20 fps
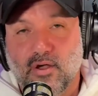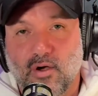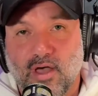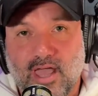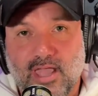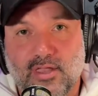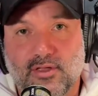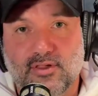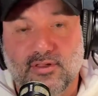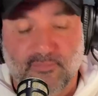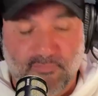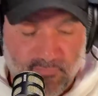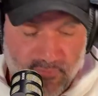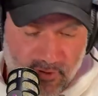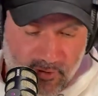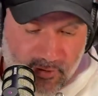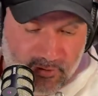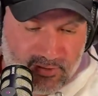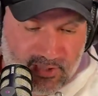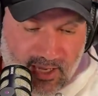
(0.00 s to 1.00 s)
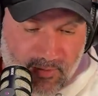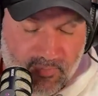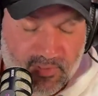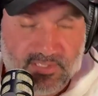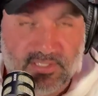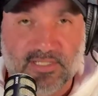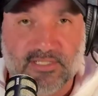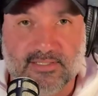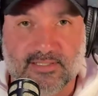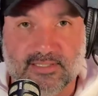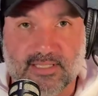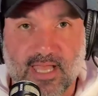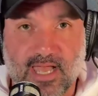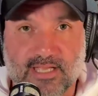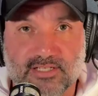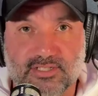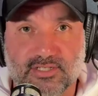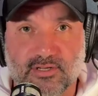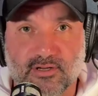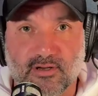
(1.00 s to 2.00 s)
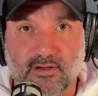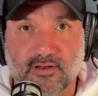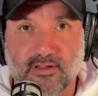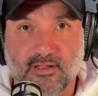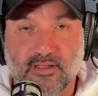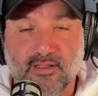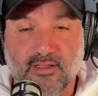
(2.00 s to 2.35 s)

hey, you didn't fill those 10 positions last year.